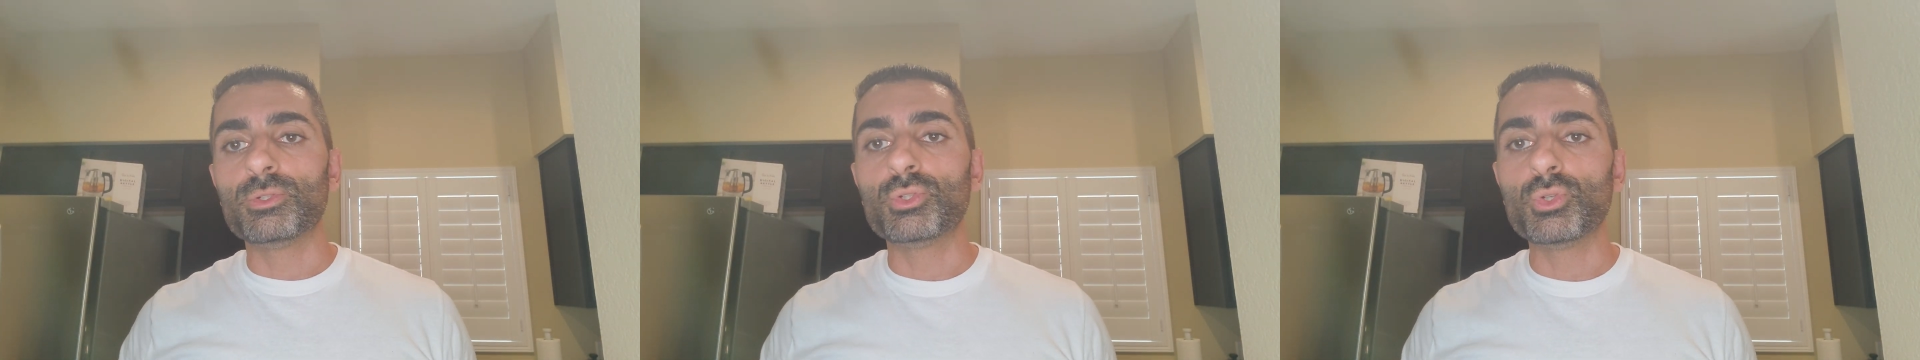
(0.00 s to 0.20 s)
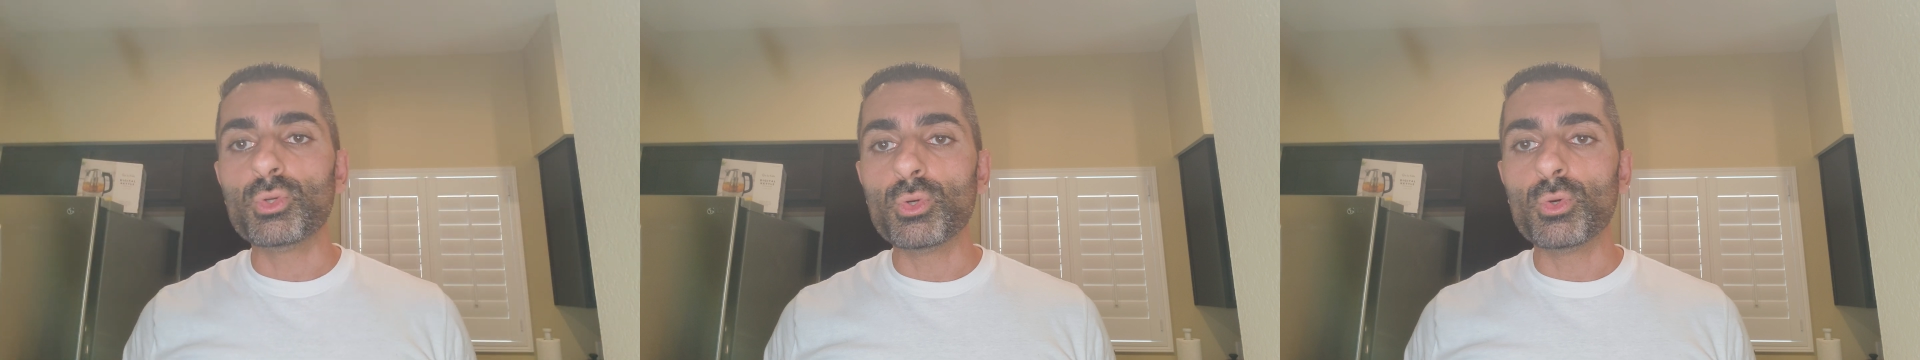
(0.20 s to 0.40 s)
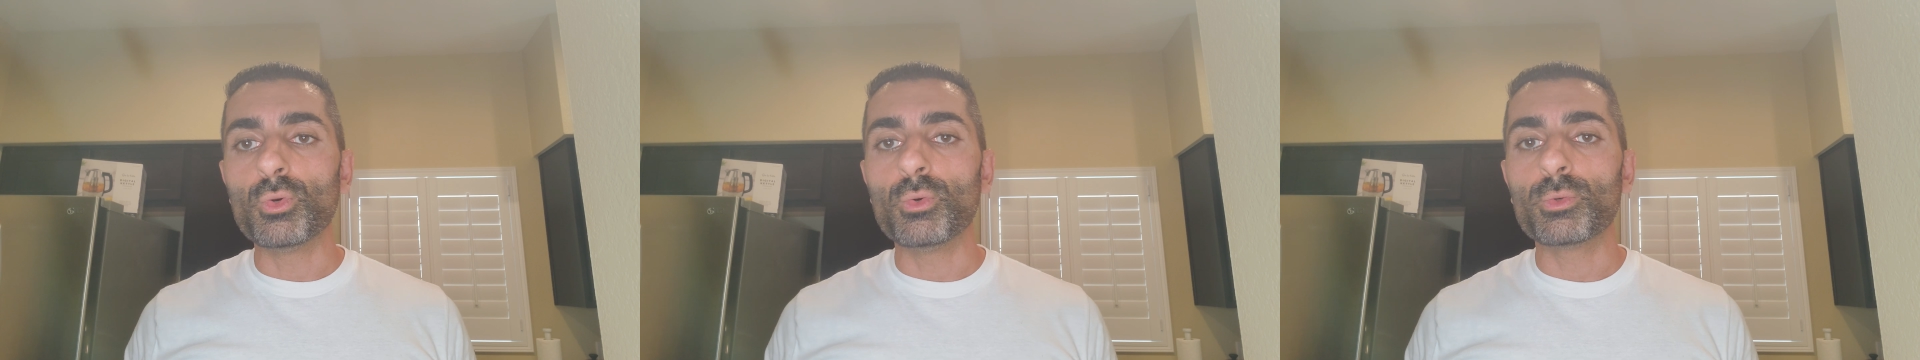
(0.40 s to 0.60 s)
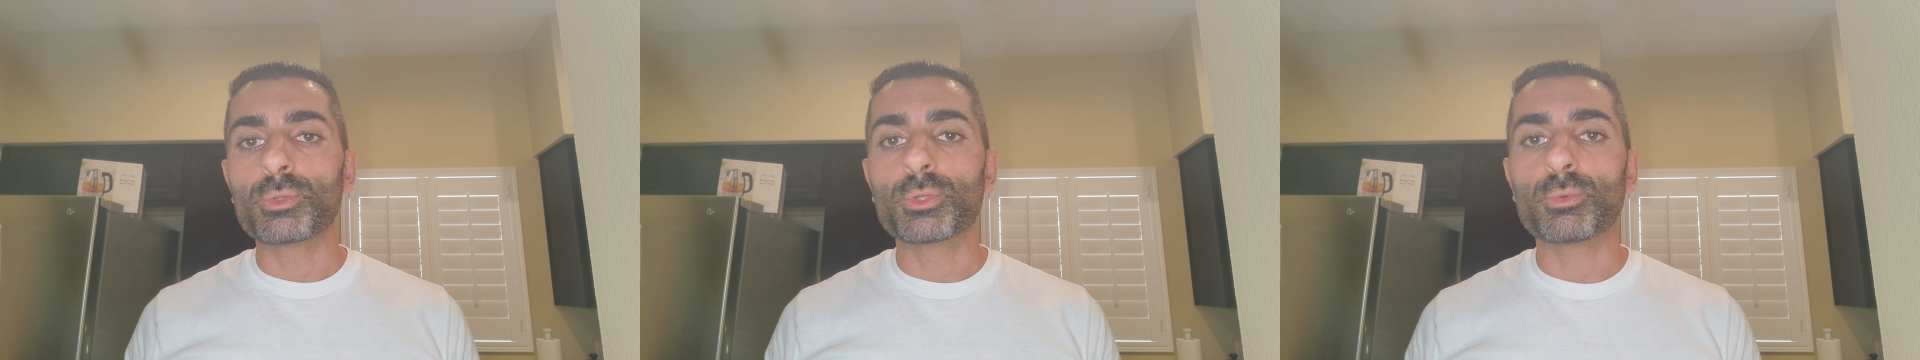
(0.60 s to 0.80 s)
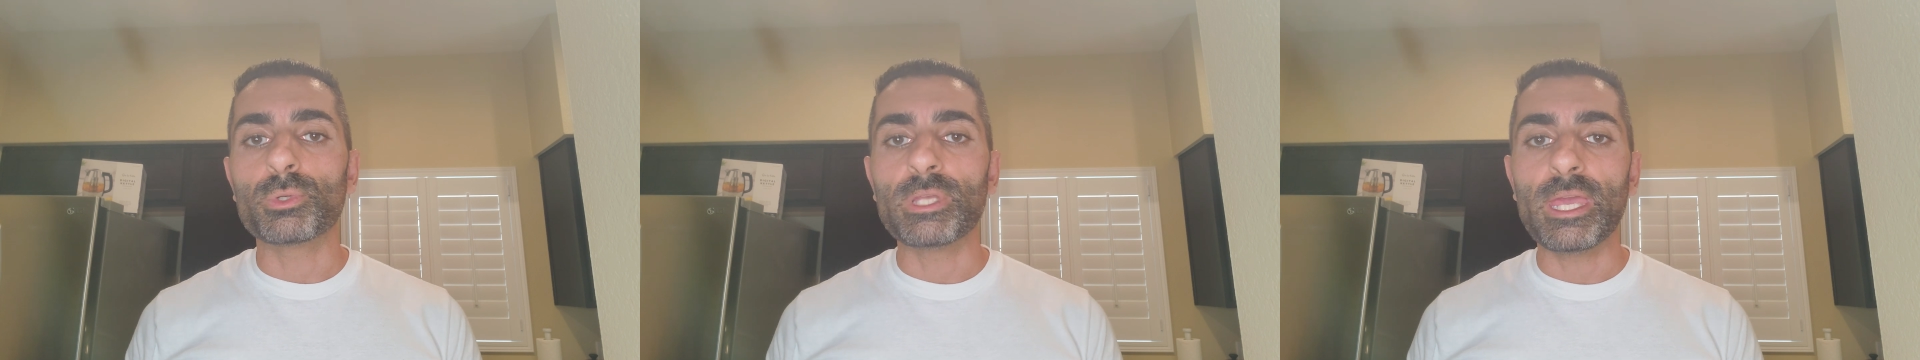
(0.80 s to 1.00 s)
to
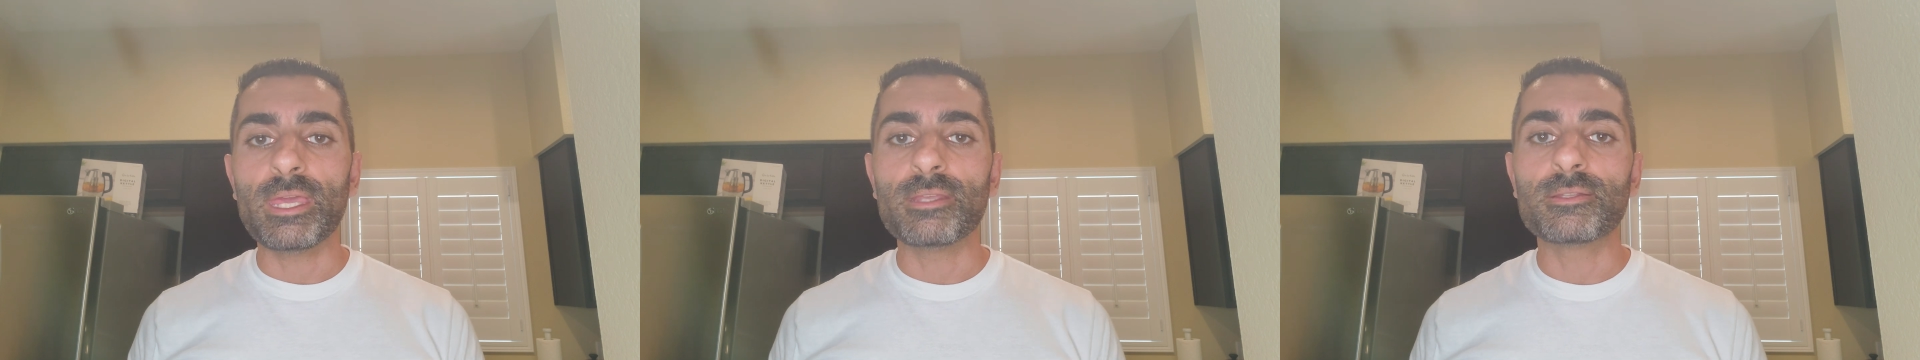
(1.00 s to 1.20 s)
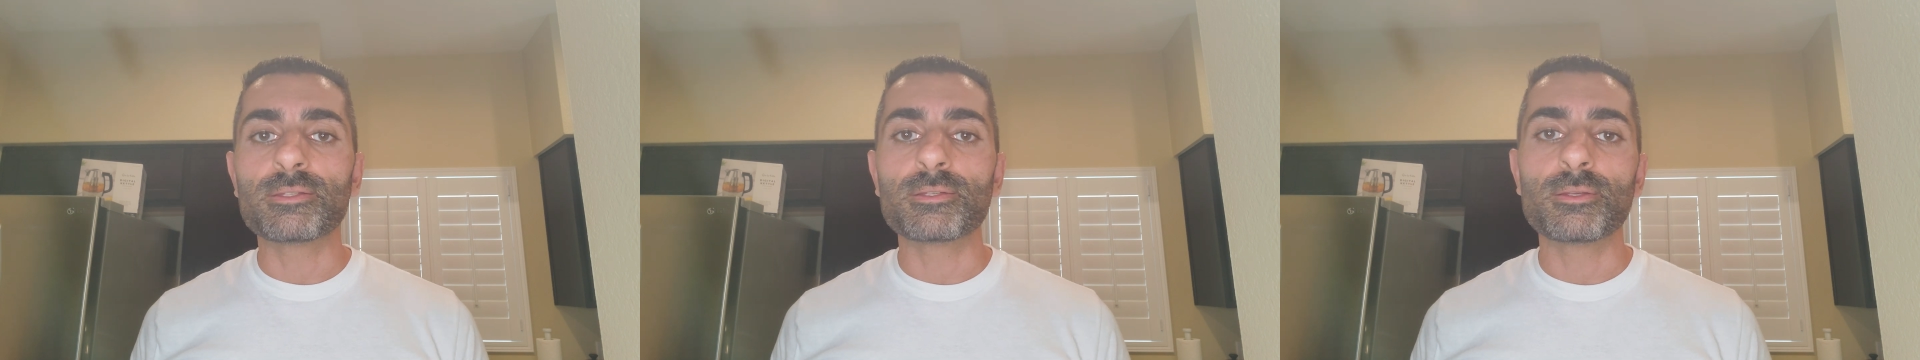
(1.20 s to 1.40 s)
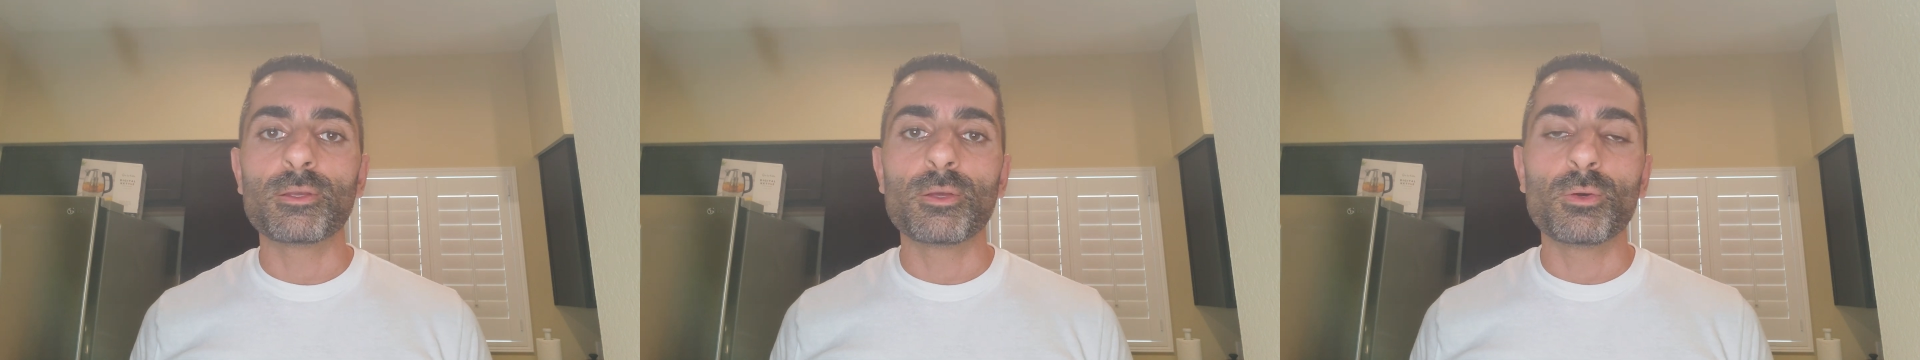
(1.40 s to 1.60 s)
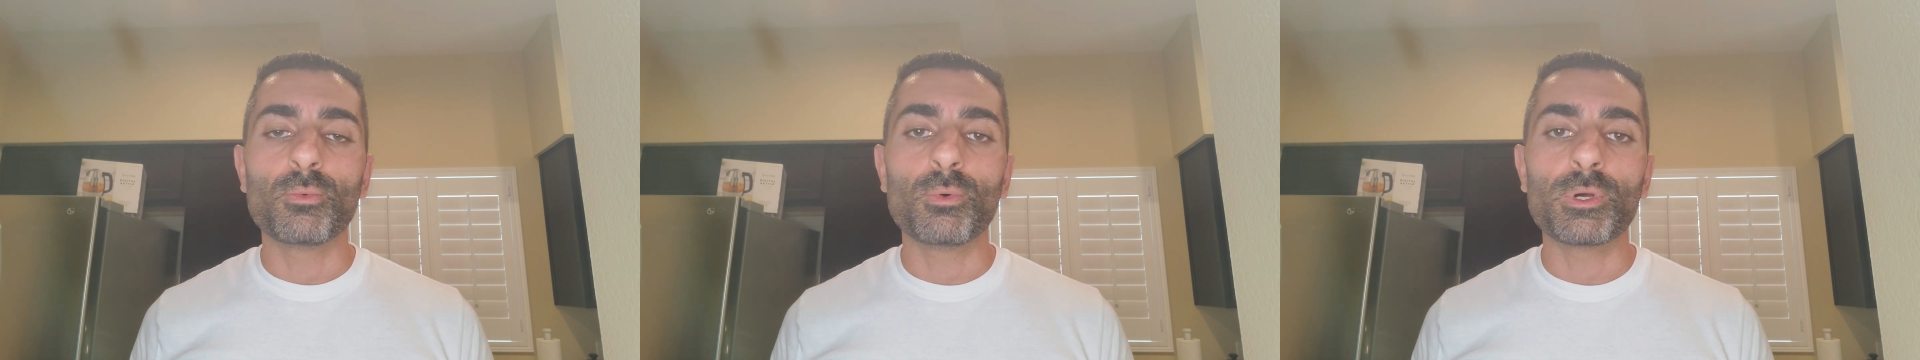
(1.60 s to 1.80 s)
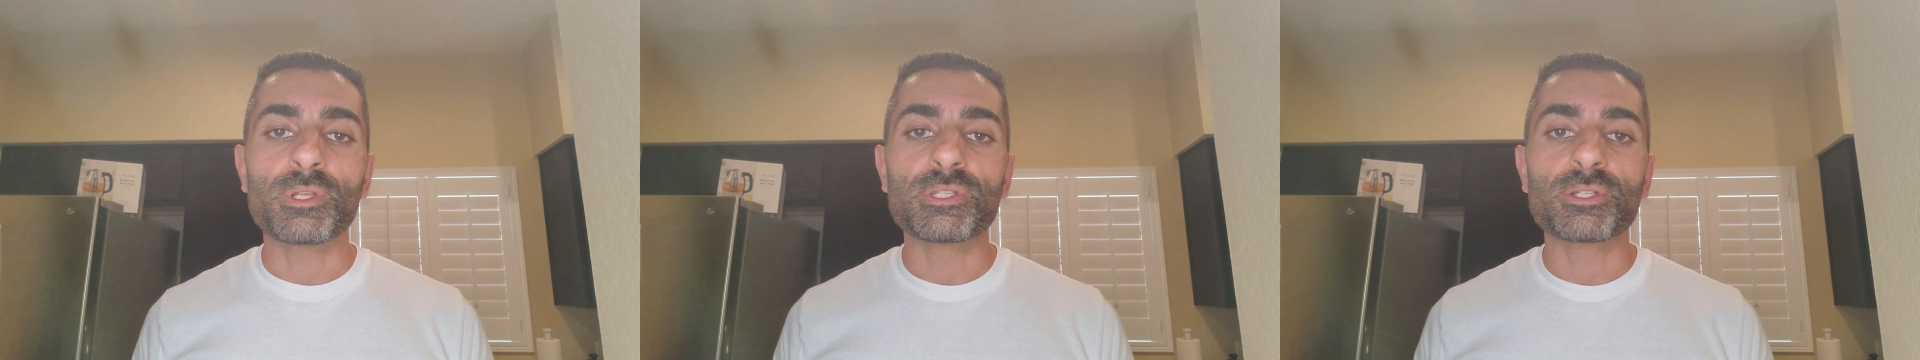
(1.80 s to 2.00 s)
create
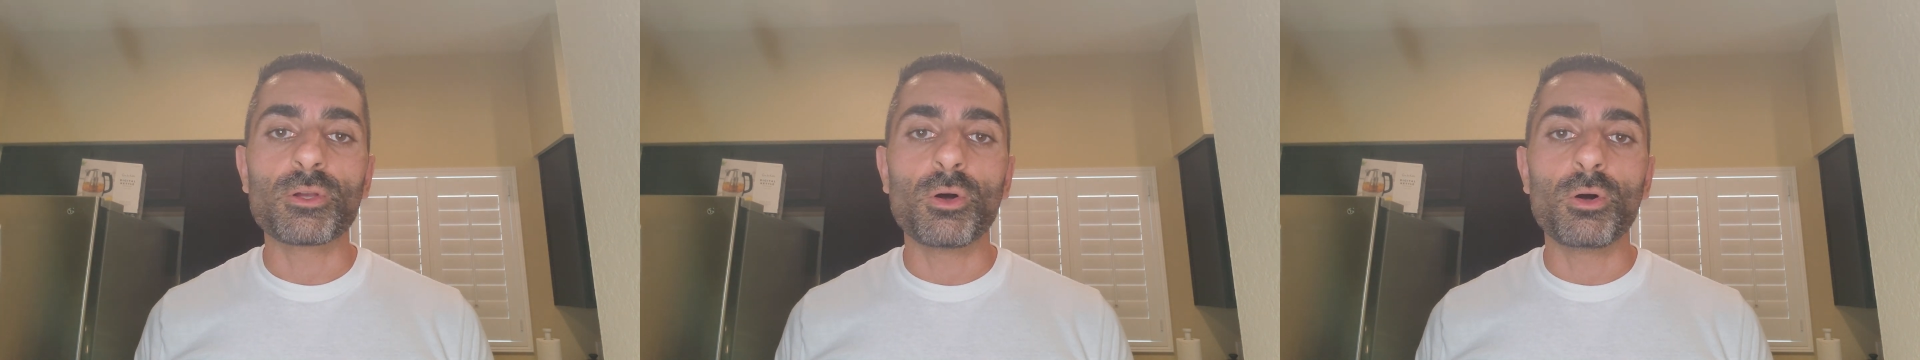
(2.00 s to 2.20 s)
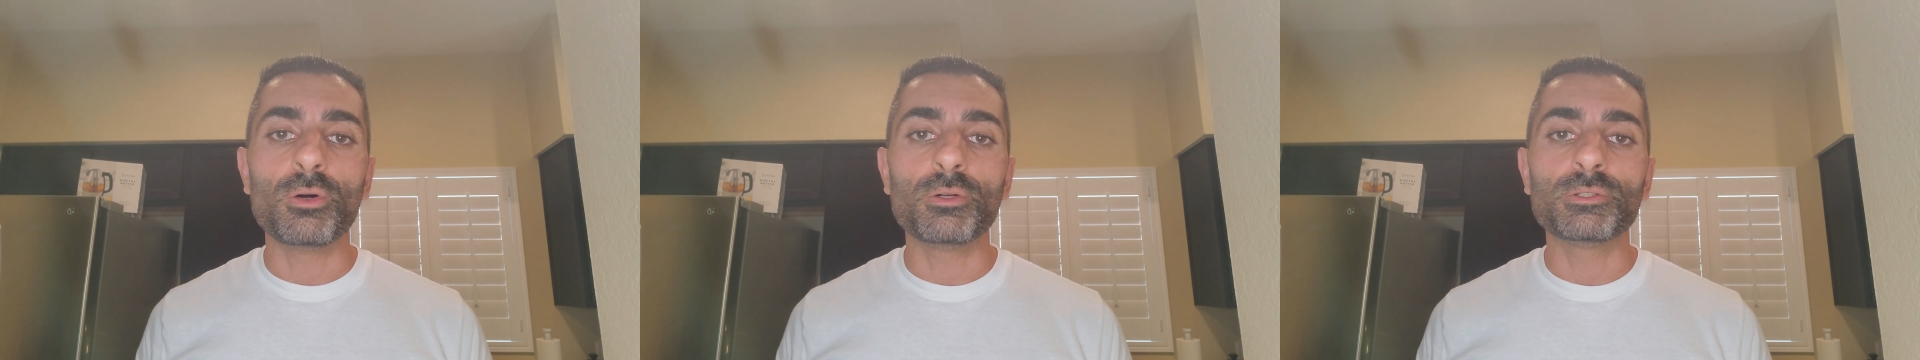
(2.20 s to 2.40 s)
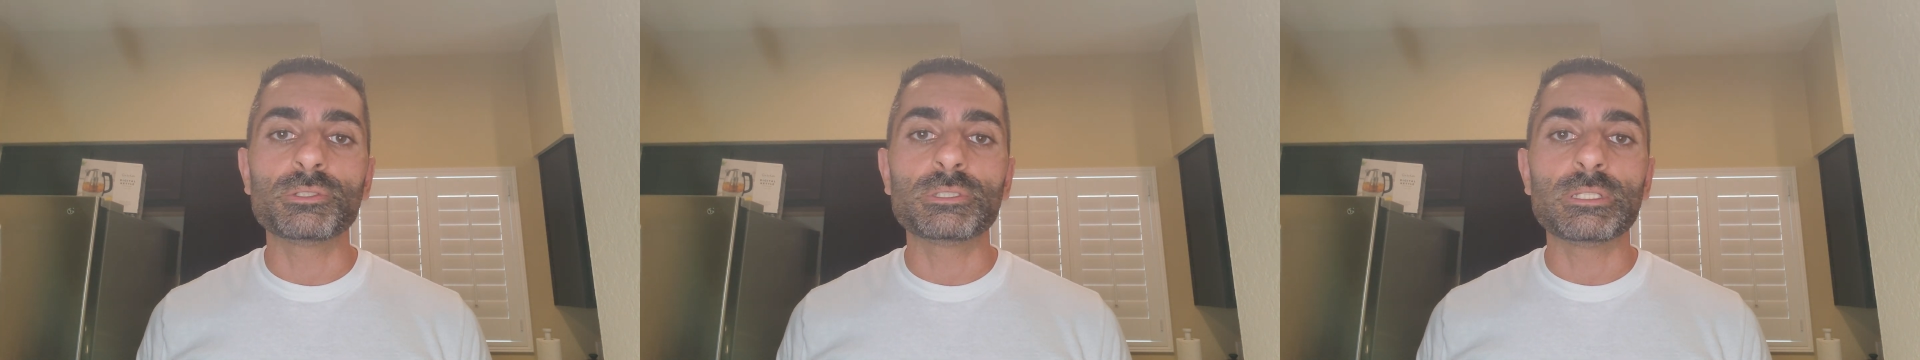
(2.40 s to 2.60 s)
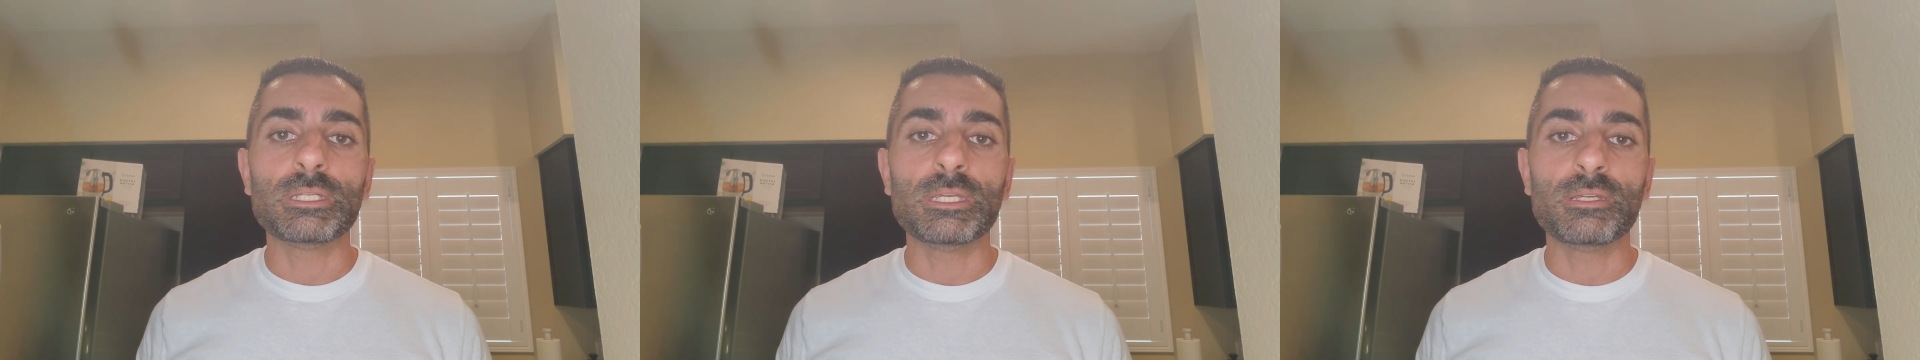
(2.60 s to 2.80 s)
what is called